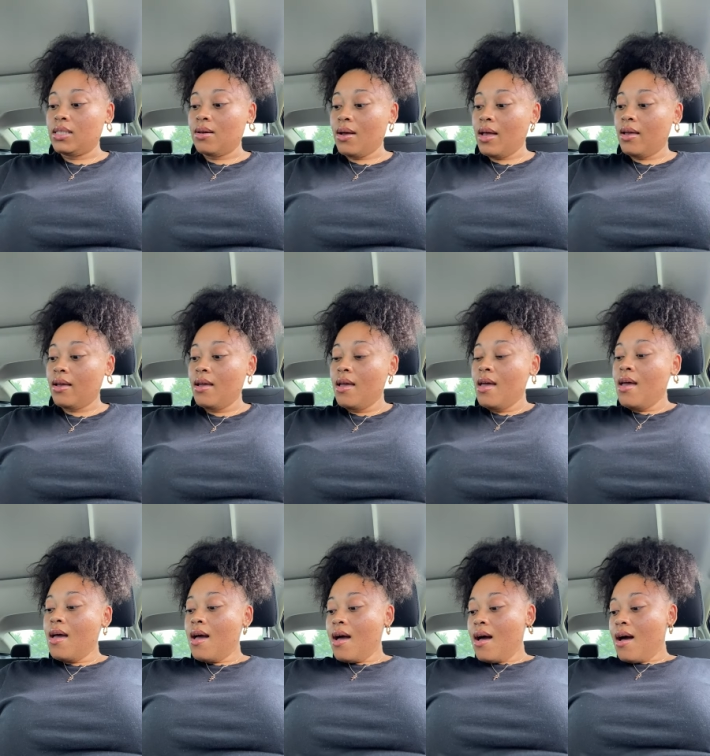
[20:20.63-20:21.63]
Okay.
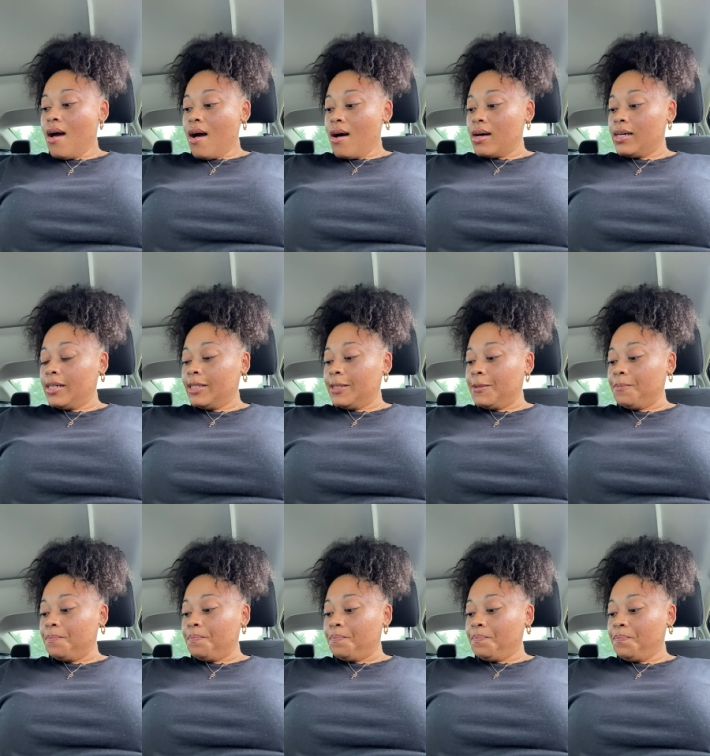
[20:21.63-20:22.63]

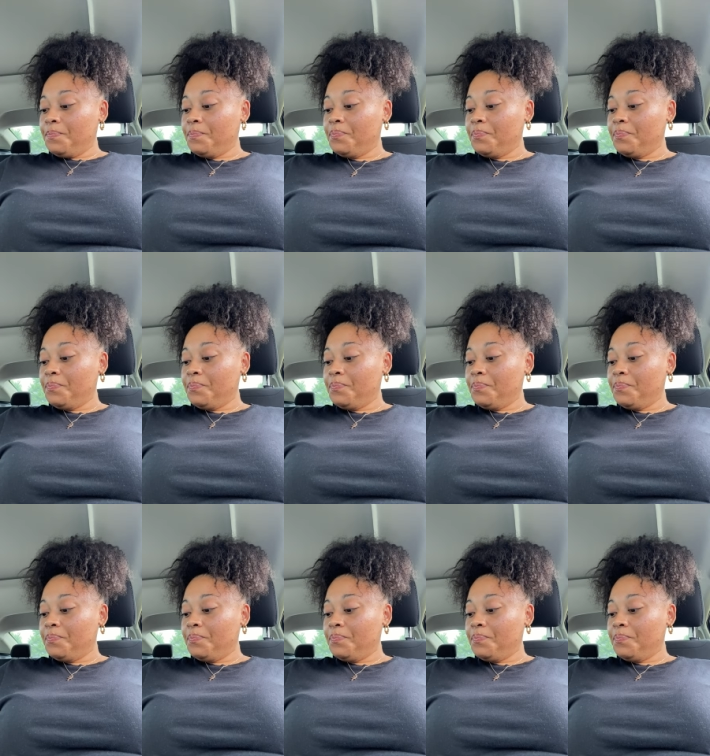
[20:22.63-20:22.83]
Um